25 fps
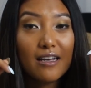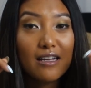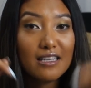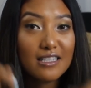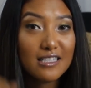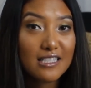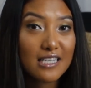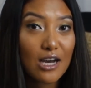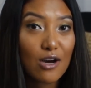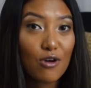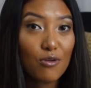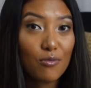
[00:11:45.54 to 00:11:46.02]

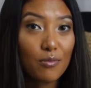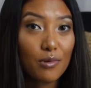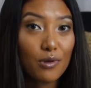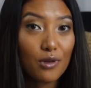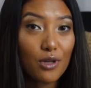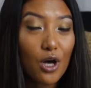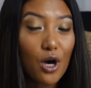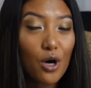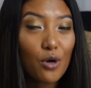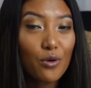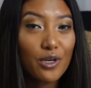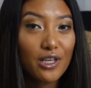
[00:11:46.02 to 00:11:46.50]
down
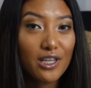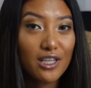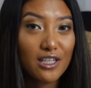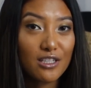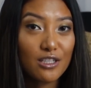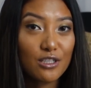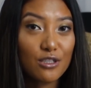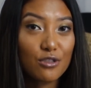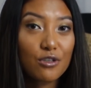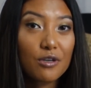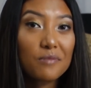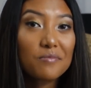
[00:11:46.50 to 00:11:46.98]
below in the
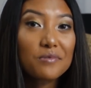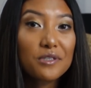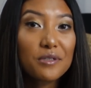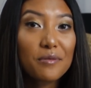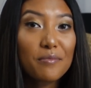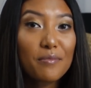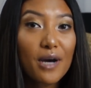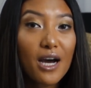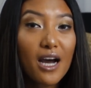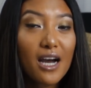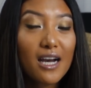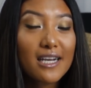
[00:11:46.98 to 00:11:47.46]

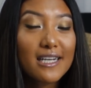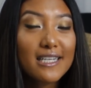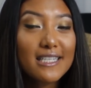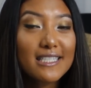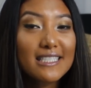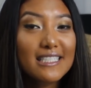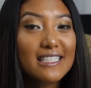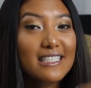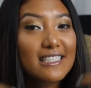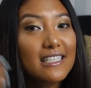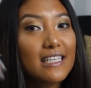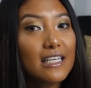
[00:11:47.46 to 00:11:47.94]
description
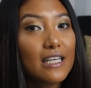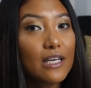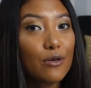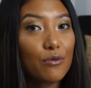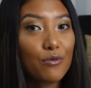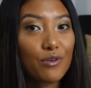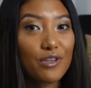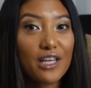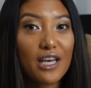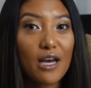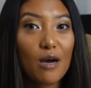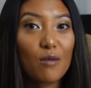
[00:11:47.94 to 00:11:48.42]
box. It
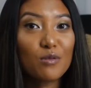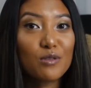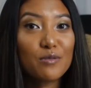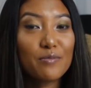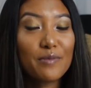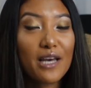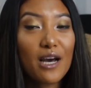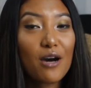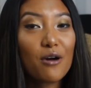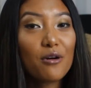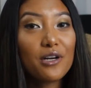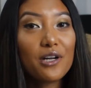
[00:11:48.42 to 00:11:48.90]
really helps
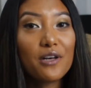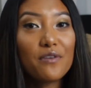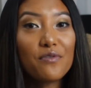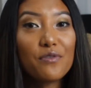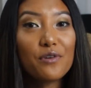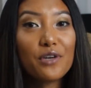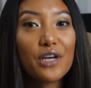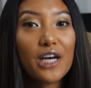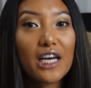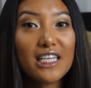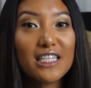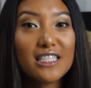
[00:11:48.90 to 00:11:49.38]
me out if
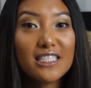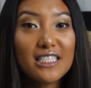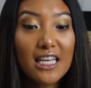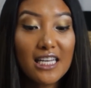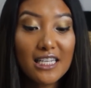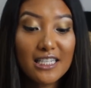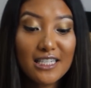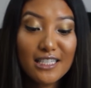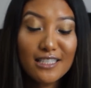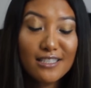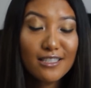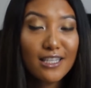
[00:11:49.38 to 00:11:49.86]
you guys
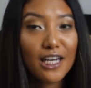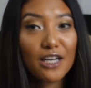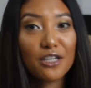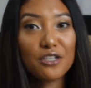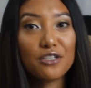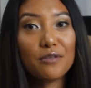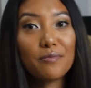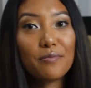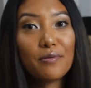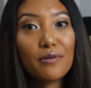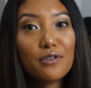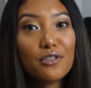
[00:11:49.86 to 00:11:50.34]
decide
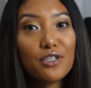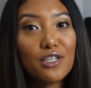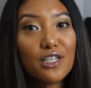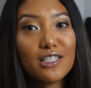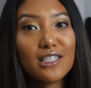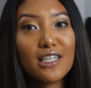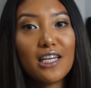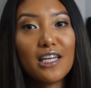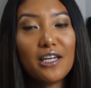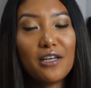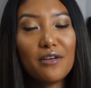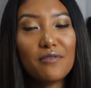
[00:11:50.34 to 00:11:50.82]
to
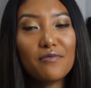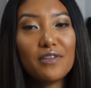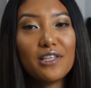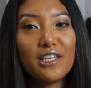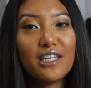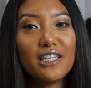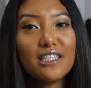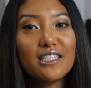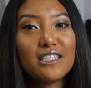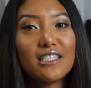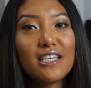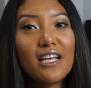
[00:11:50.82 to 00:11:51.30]
purchase any of
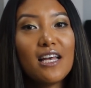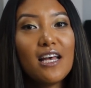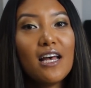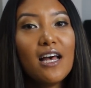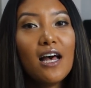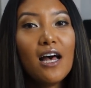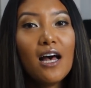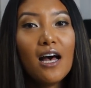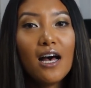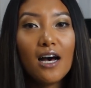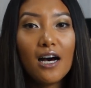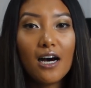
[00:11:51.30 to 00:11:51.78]
these.
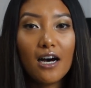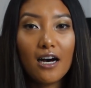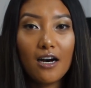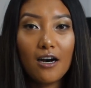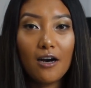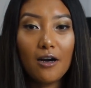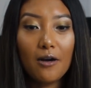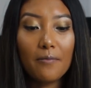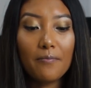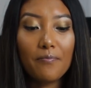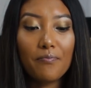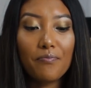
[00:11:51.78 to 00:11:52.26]

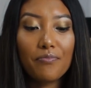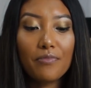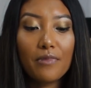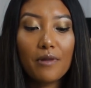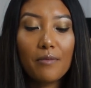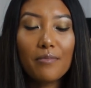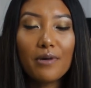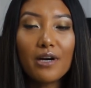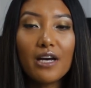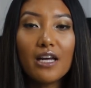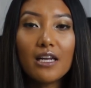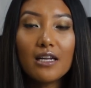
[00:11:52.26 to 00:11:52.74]

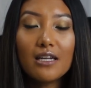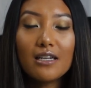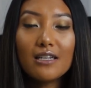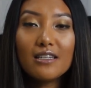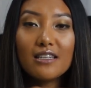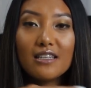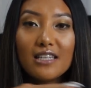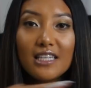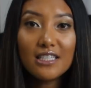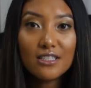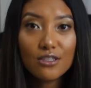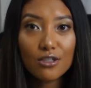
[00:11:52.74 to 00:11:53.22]
But
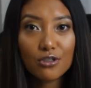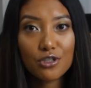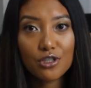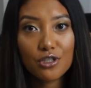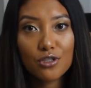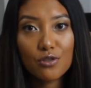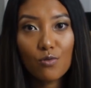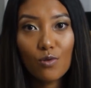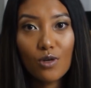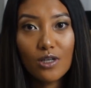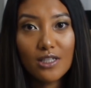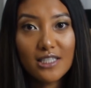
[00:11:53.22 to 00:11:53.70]
these are
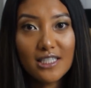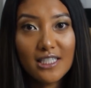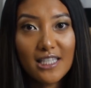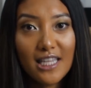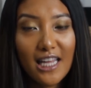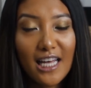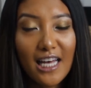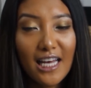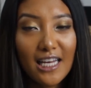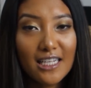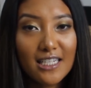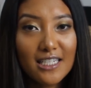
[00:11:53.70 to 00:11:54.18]
just ones
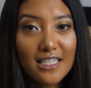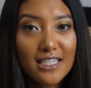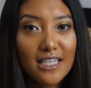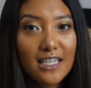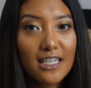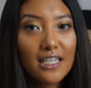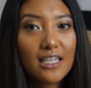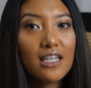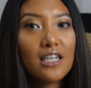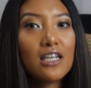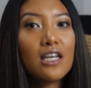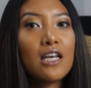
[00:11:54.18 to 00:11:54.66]
that
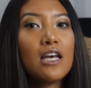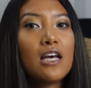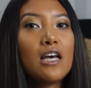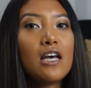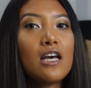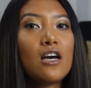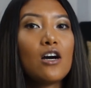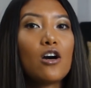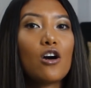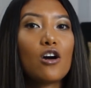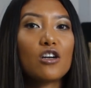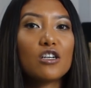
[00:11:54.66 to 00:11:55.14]

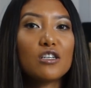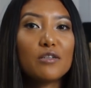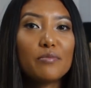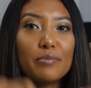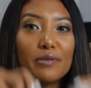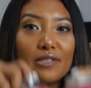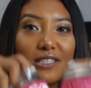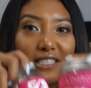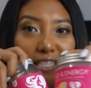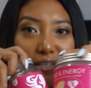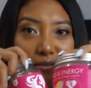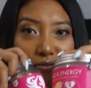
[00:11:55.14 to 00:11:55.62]
are
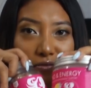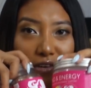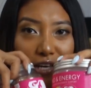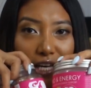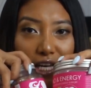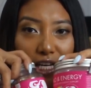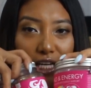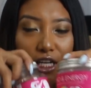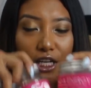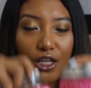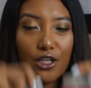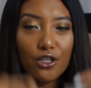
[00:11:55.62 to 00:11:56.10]

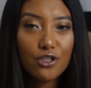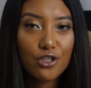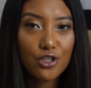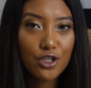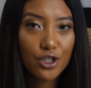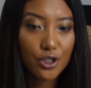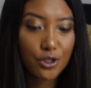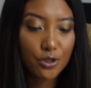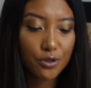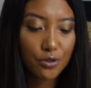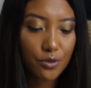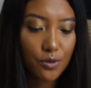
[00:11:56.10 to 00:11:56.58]
specific
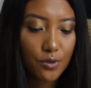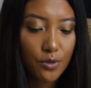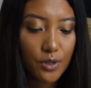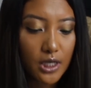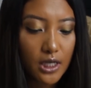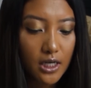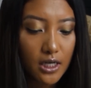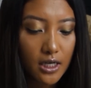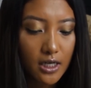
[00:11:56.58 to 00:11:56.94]
to